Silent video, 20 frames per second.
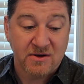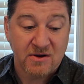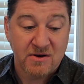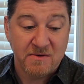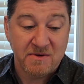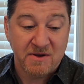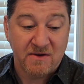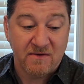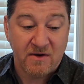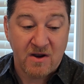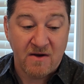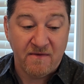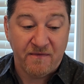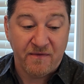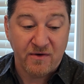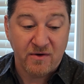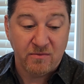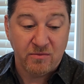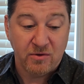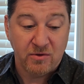are going to be
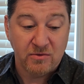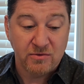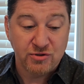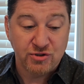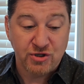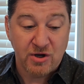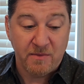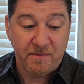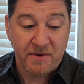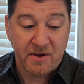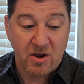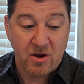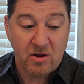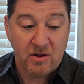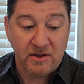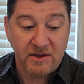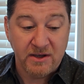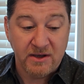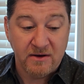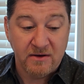comfortable jumping
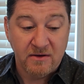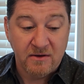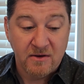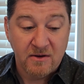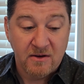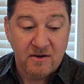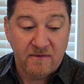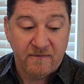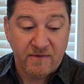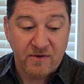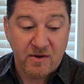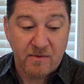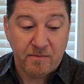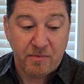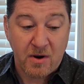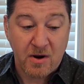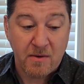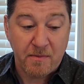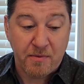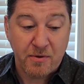all in for their
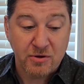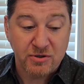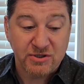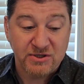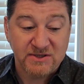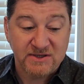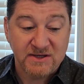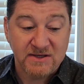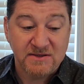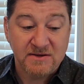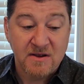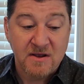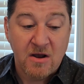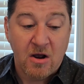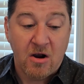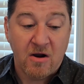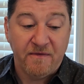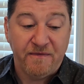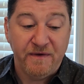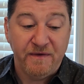purchases.
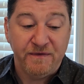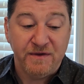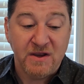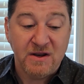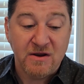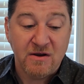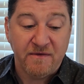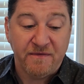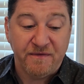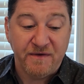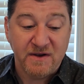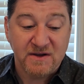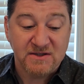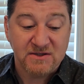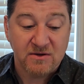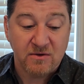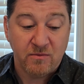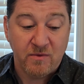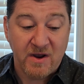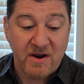Our 15-year
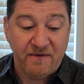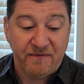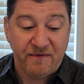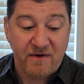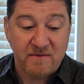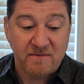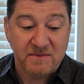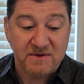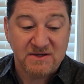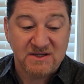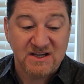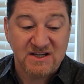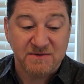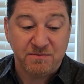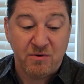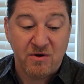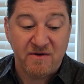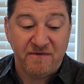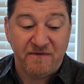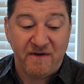fix went from
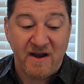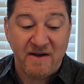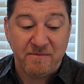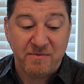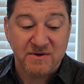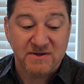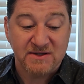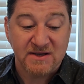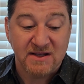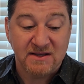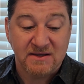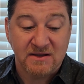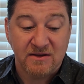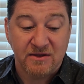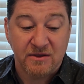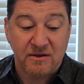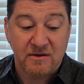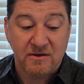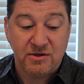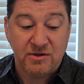
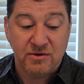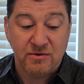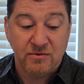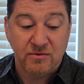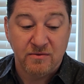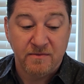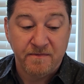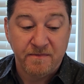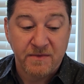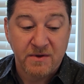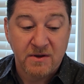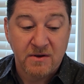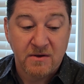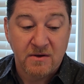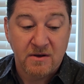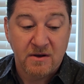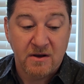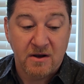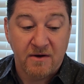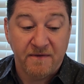6.5% to
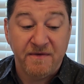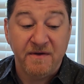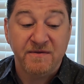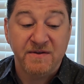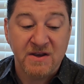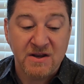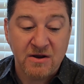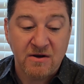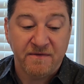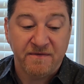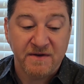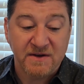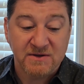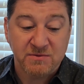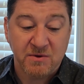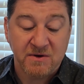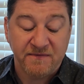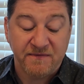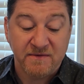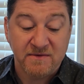our 15-year fix
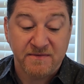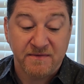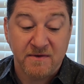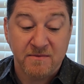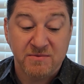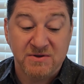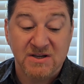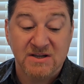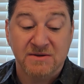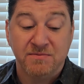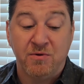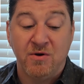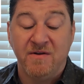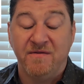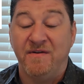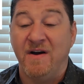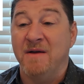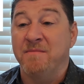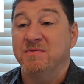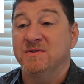went from
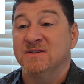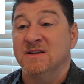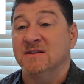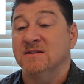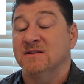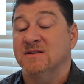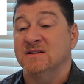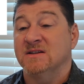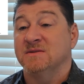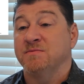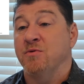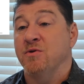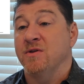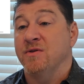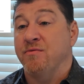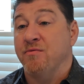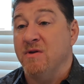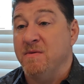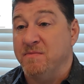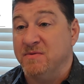6.5% to
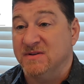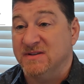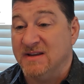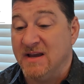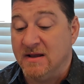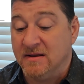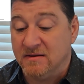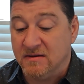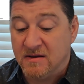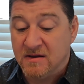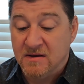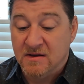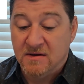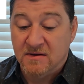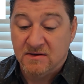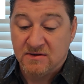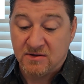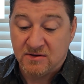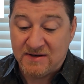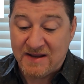6.3%,
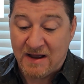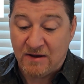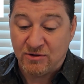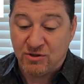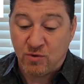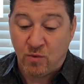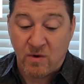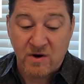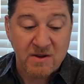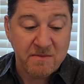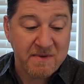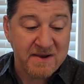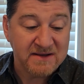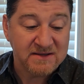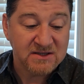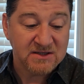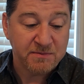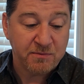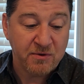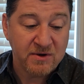so down 20
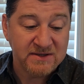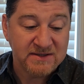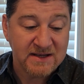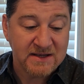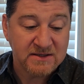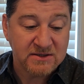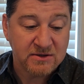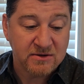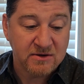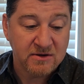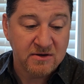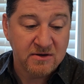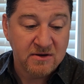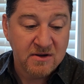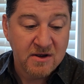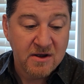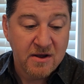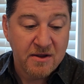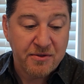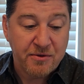basis points. That's good.
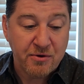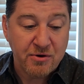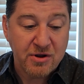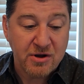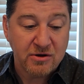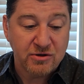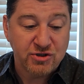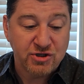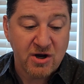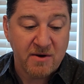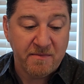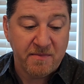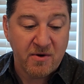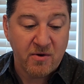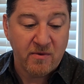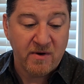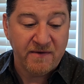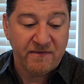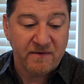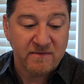30-year
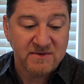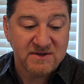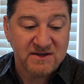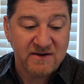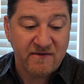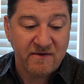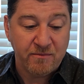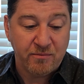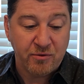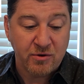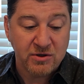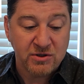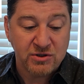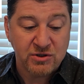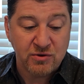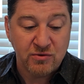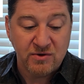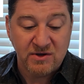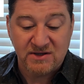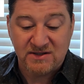jumbo went from 7.2
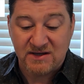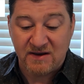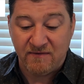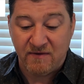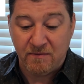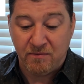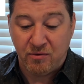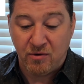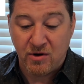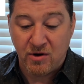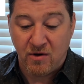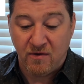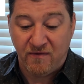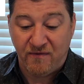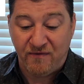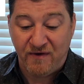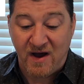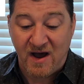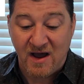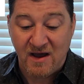to
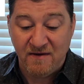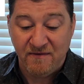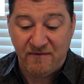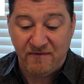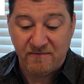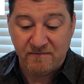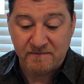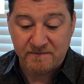7.05.